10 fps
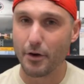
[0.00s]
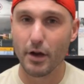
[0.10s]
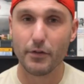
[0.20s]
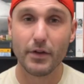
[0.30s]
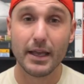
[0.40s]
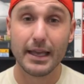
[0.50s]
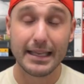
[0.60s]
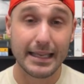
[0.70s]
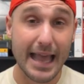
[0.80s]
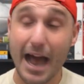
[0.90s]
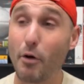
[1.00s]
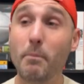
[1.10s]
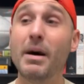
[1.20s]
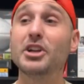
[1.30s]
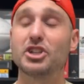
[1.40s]
of how
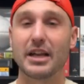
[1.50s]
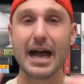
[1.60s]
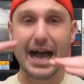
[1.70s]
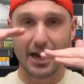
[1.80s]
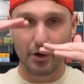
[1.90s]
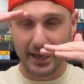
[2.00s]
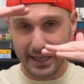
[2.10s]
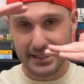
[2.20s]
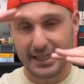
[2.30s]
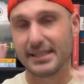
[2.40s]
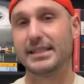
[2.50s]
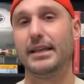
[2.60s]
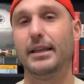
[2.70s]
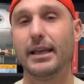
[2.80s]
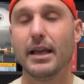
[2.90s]
much higher is his
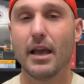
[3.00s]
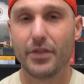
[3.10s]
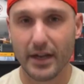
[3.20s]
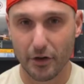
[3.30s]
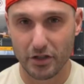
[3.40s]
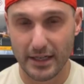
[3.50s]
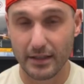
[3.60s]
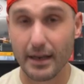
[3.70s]
ceiling than Gunnar Stockton.